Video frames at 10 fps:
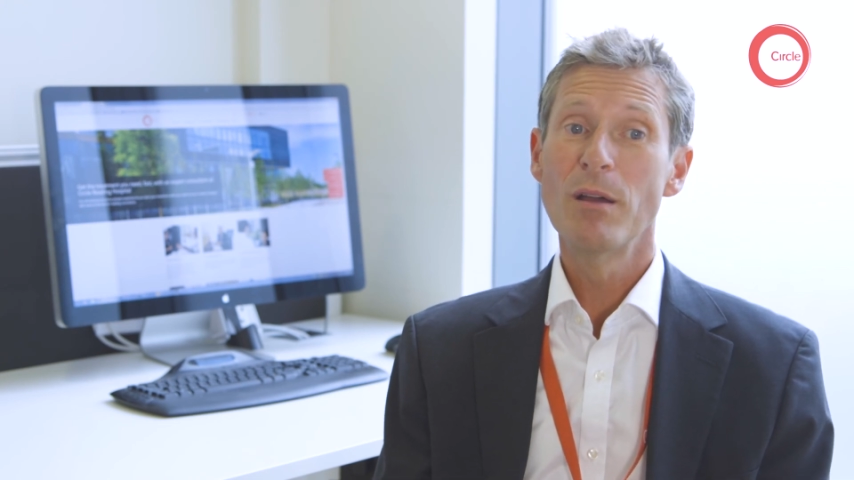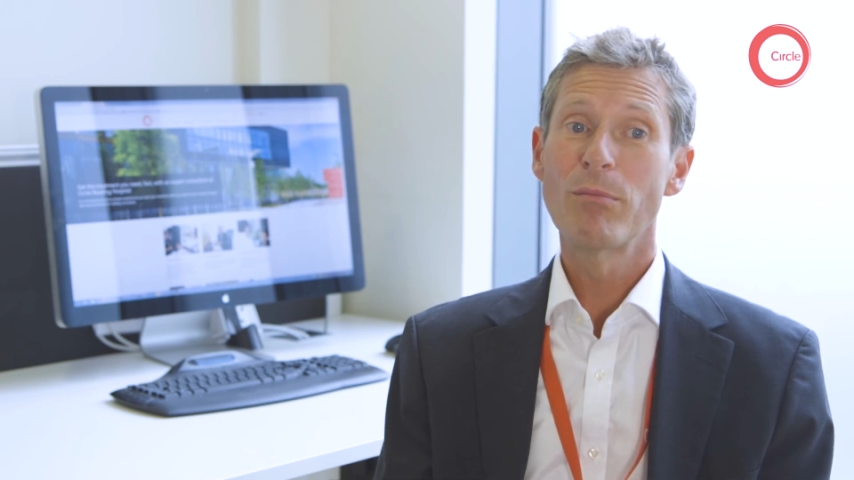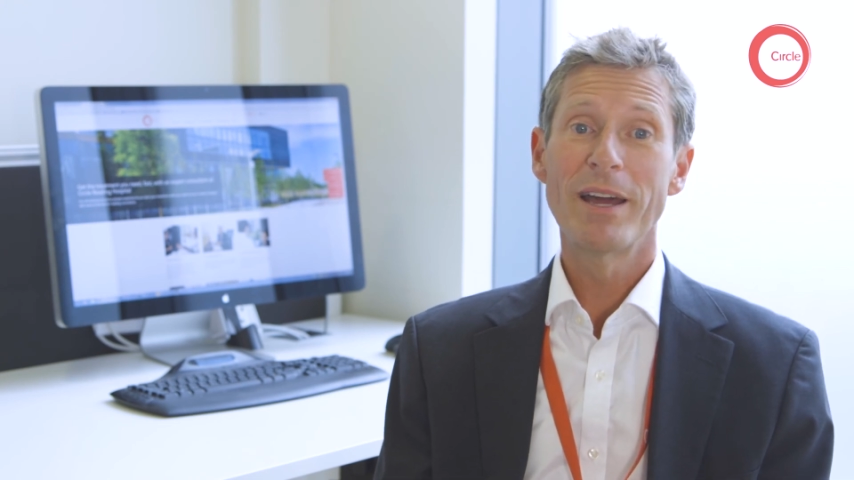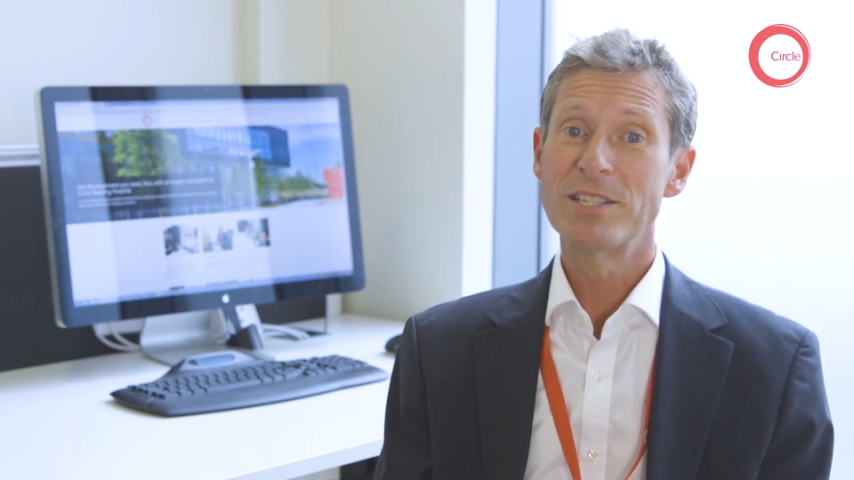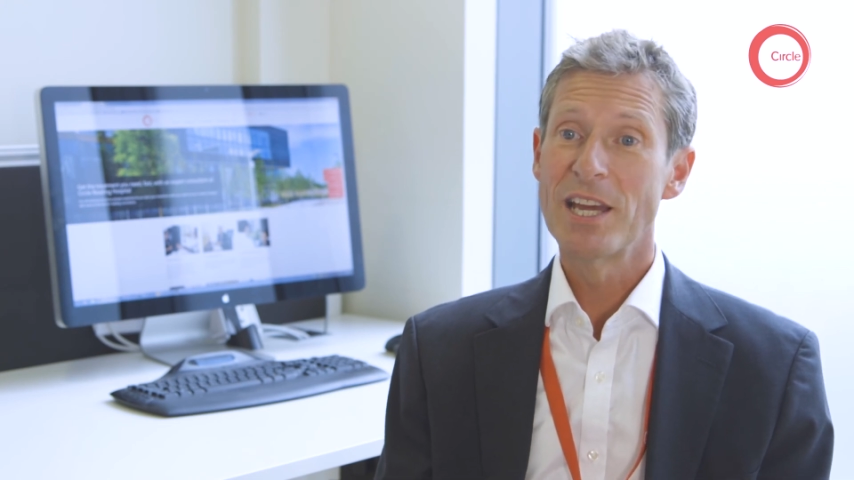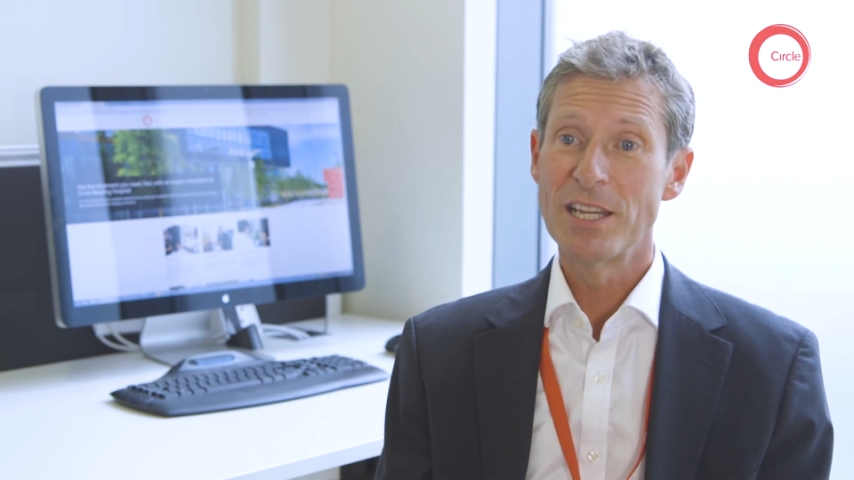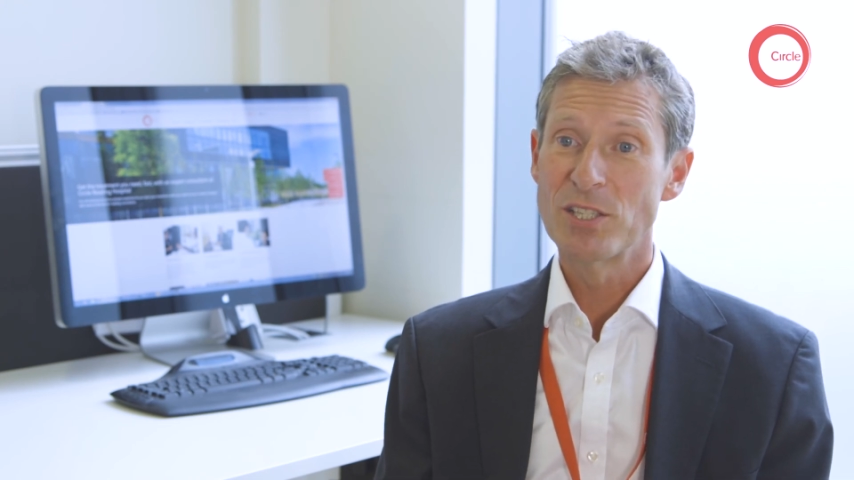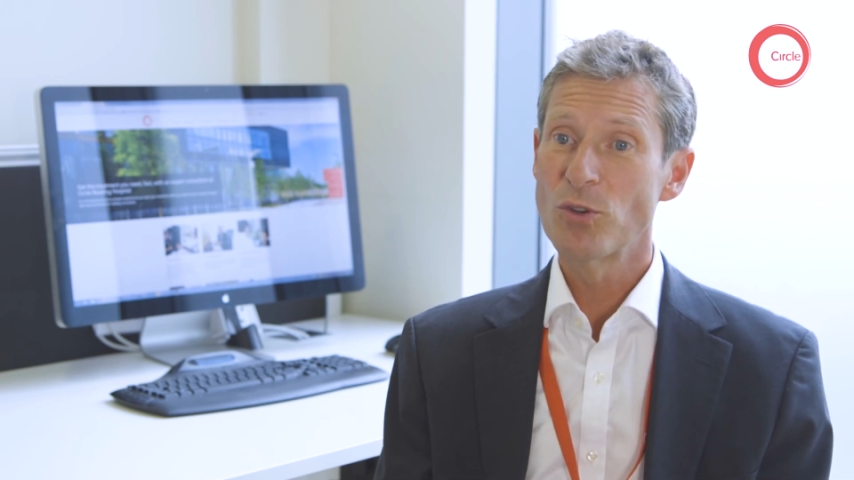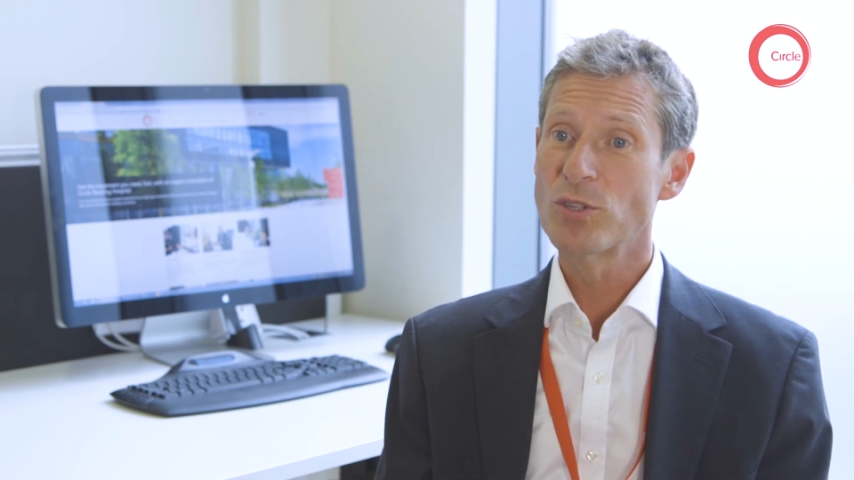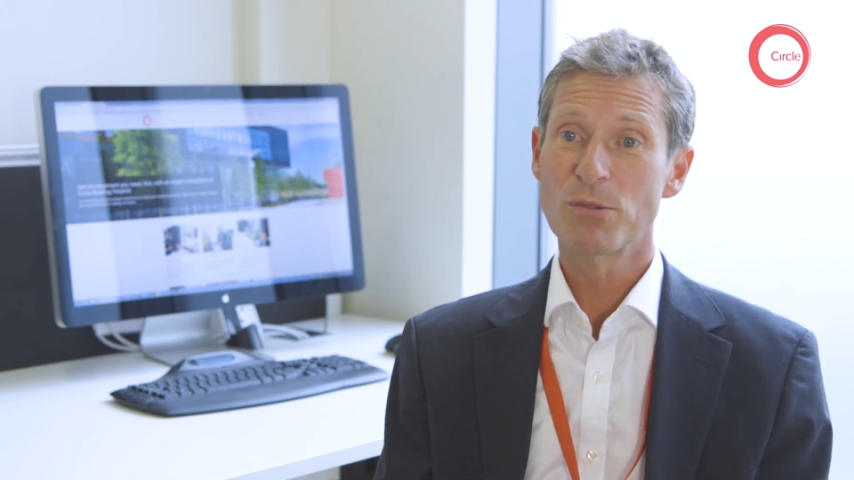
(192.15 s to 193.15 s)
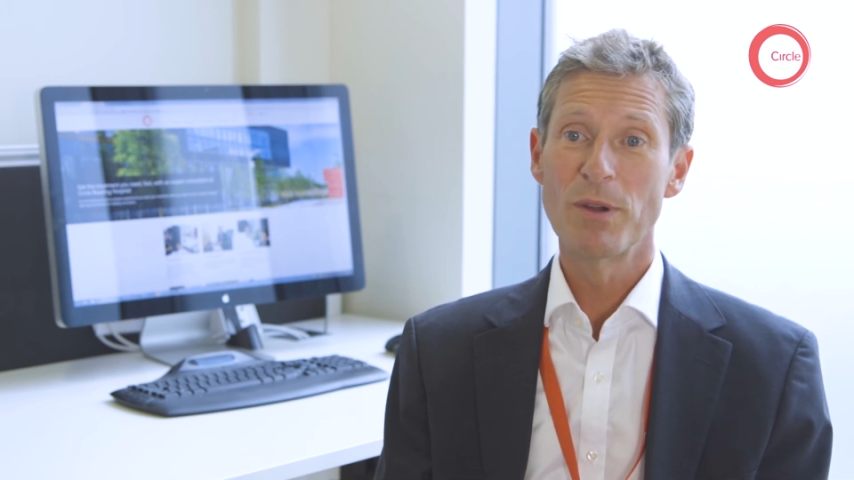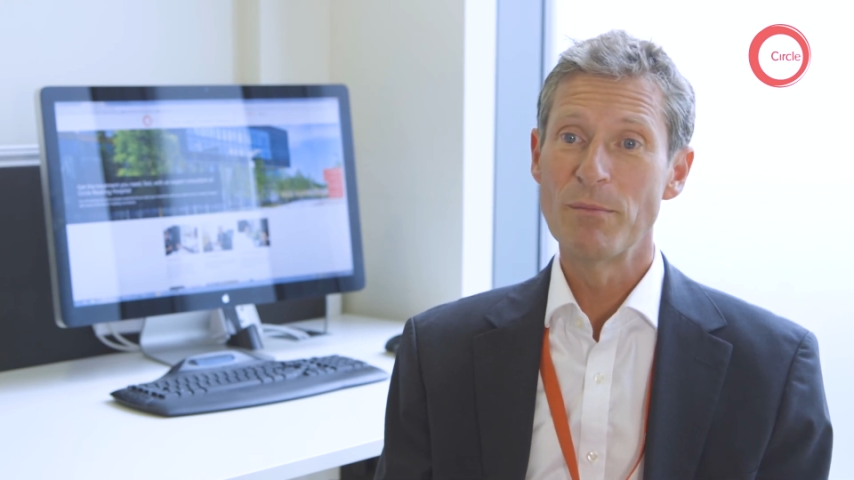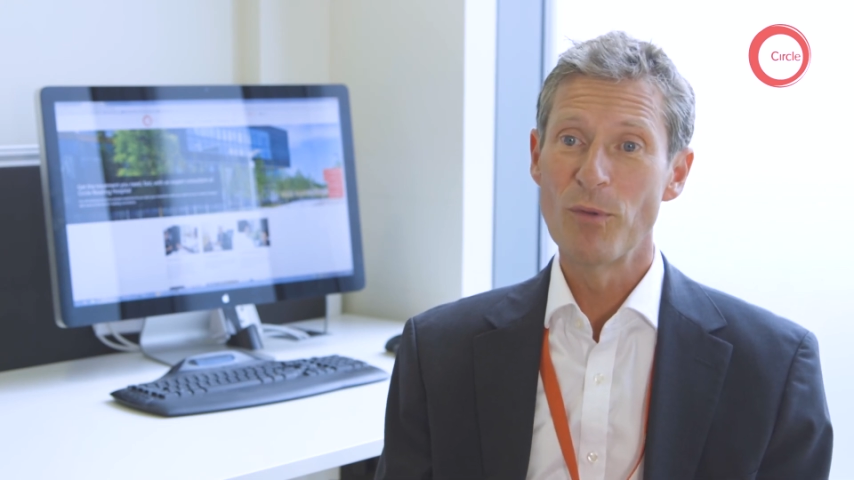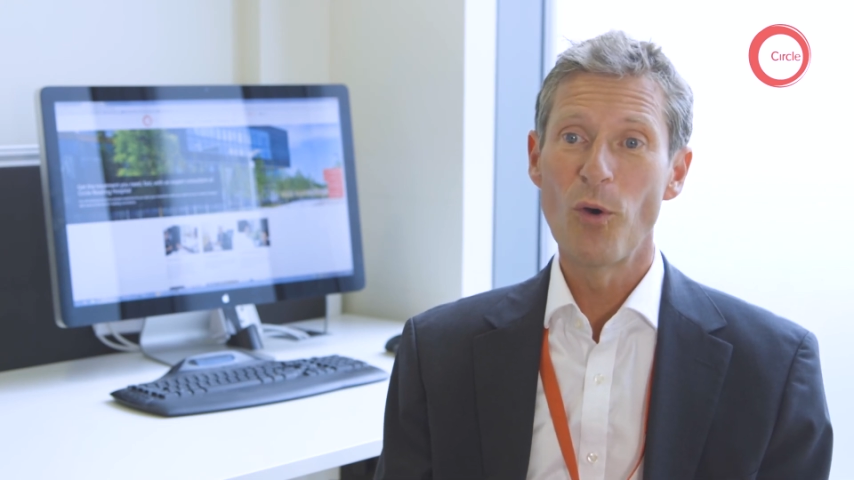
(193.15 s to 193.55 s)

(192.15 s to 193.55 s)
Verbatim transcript: play tennis or swim